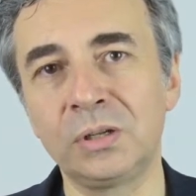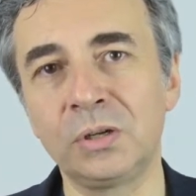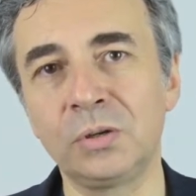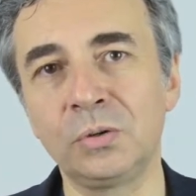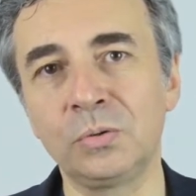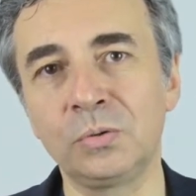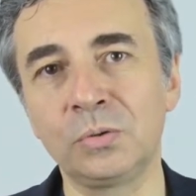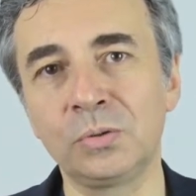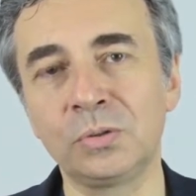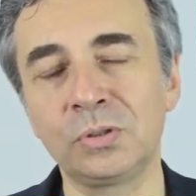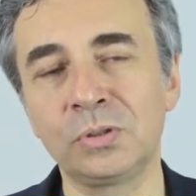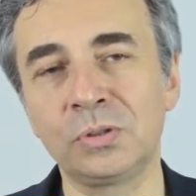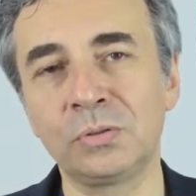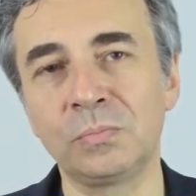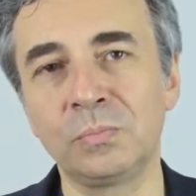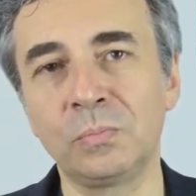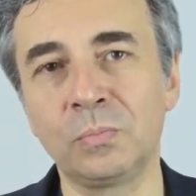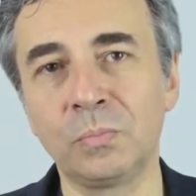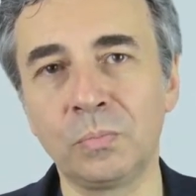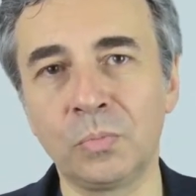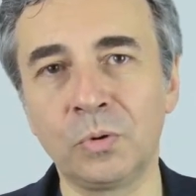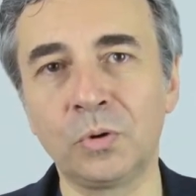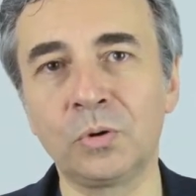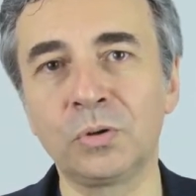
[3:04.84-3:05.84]
lose
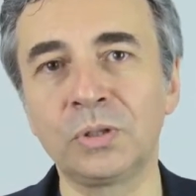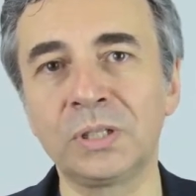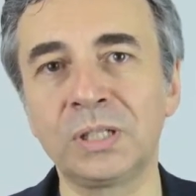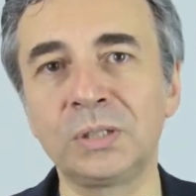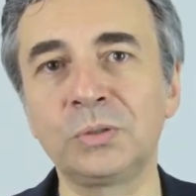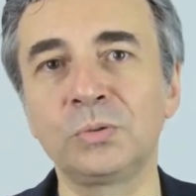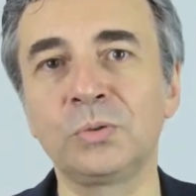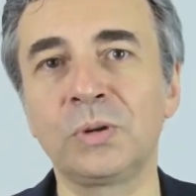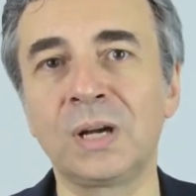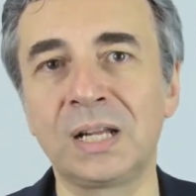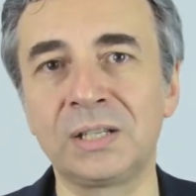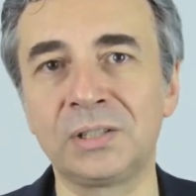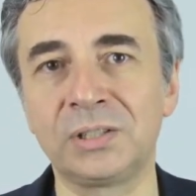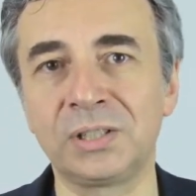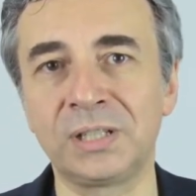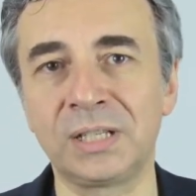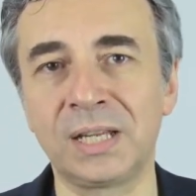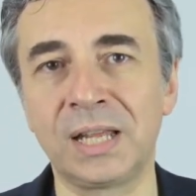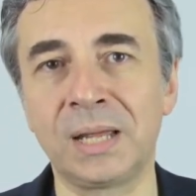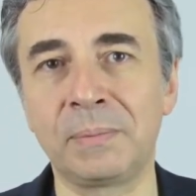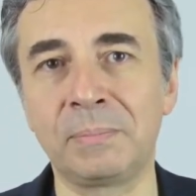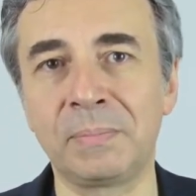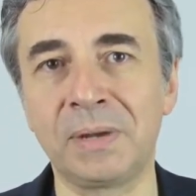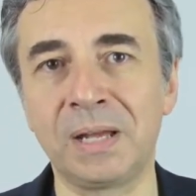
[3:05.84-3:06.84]
more than 200
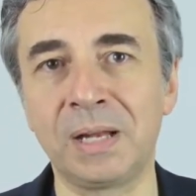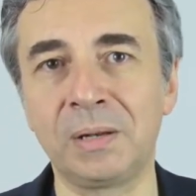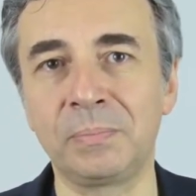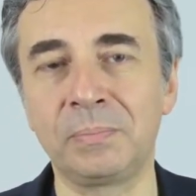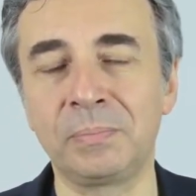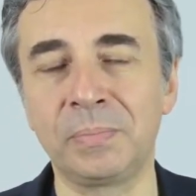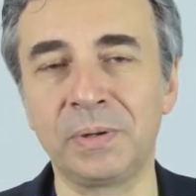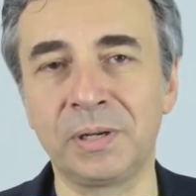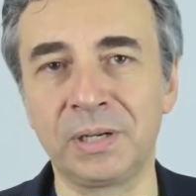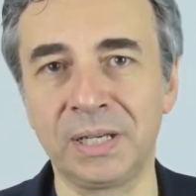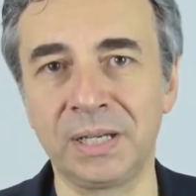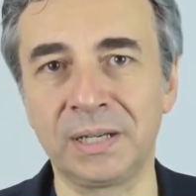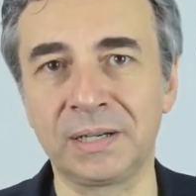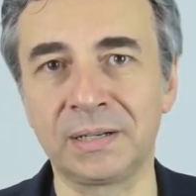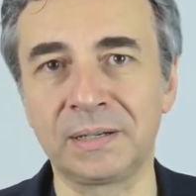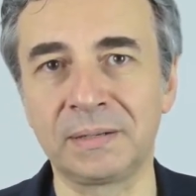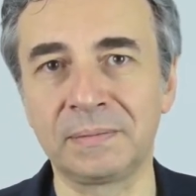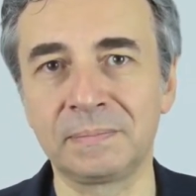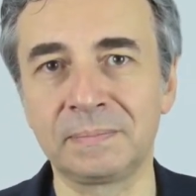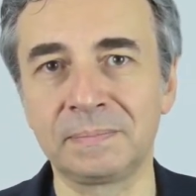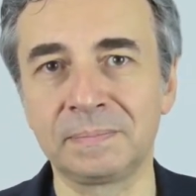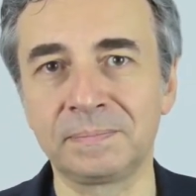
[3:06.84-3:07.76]
ml per year.